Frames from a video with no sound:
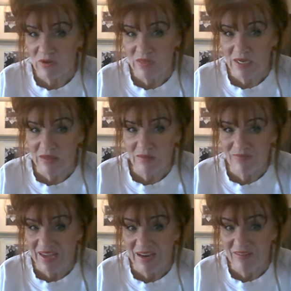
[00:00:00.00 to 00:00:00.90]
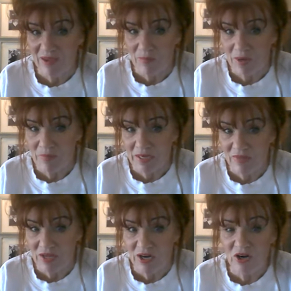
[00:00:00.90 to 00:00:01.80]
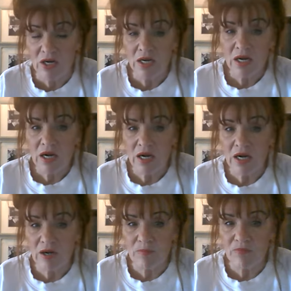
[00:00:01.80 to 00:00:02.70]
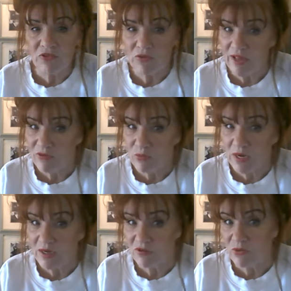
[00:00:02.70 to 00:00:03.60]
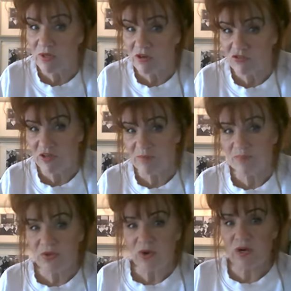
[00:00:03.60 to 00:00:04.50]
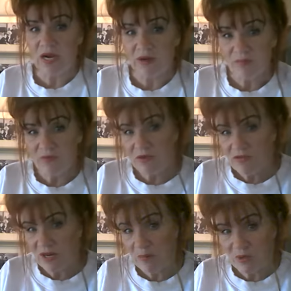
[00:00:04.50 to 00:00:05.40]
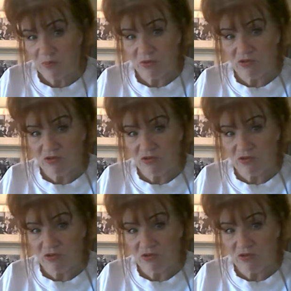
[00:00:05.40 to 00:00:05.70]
of thing, eggs that might be in there. So that's what I do initially. Okay, step number